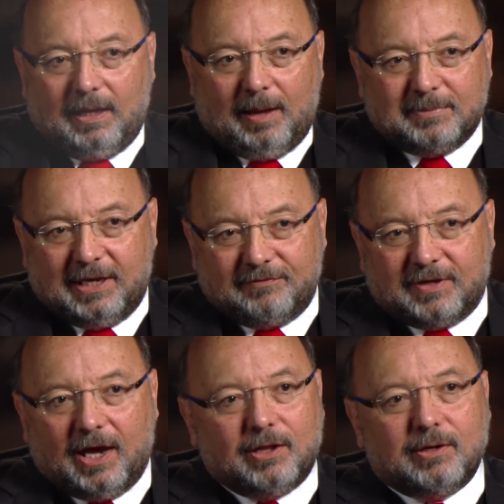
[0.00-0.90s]
I'm Dave
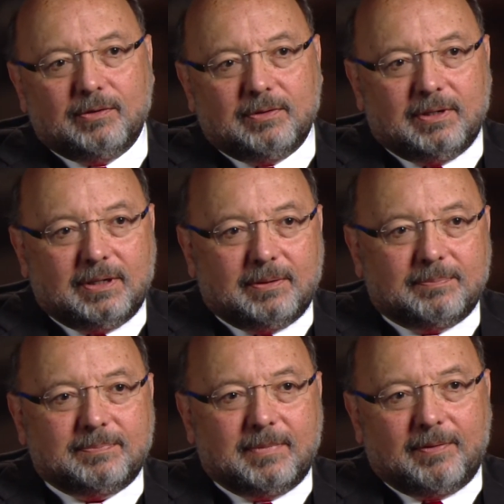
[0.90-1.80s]
Gallo.
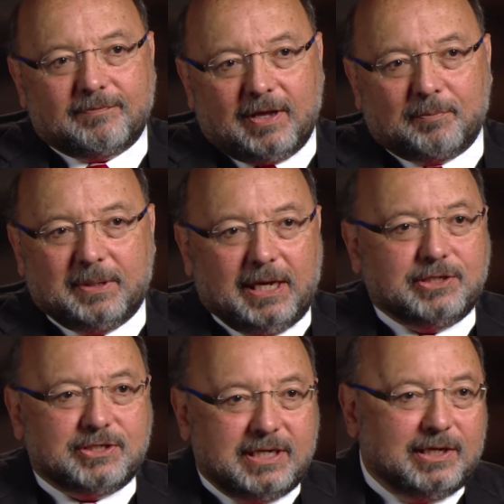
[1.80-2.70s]
I've got a
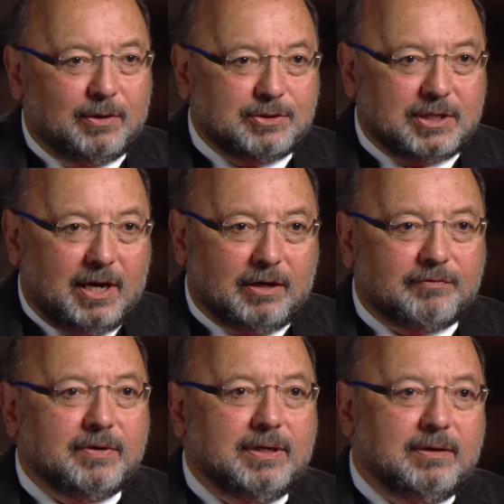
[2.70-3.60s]
PhD in
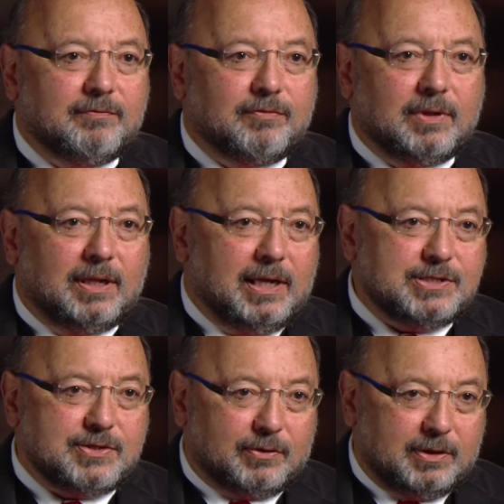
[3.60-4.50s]
oceanography, and for the
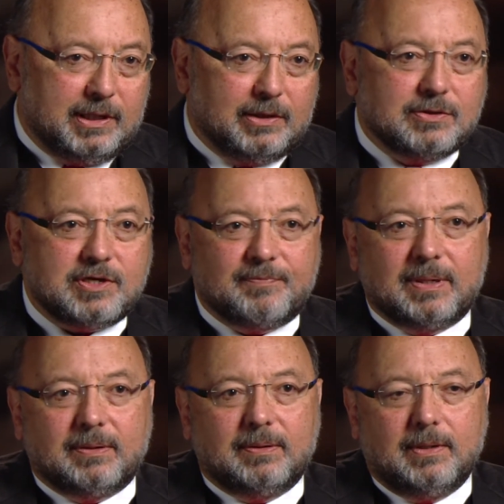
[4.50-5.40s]
last 30 years I've
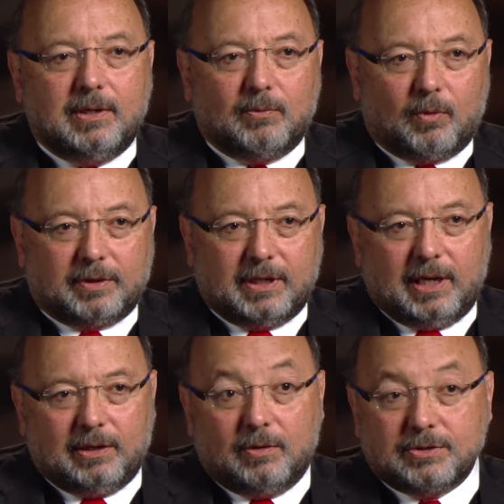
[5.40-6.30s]
been working
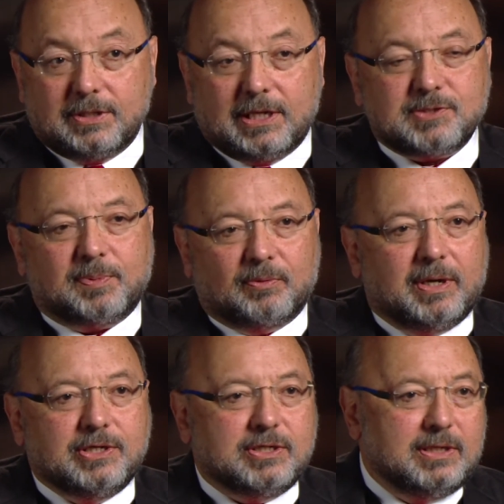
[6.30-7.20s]
at ocean
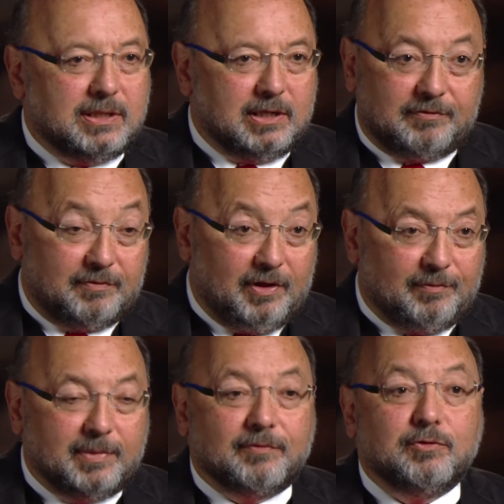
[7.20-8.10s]
exploration and the
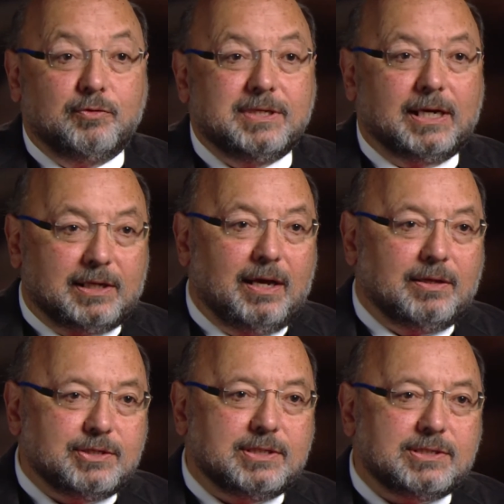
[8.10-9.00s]
development of new
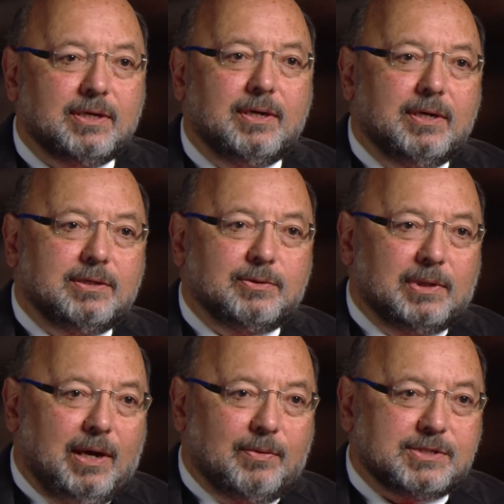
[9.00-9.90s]
technologies to
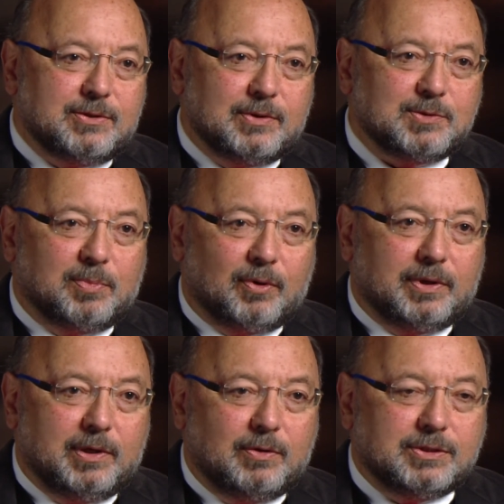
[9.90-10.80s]
allow us to explore
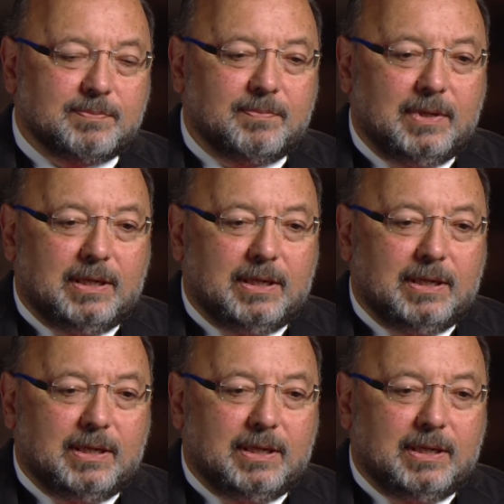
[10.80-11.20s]
the ocean.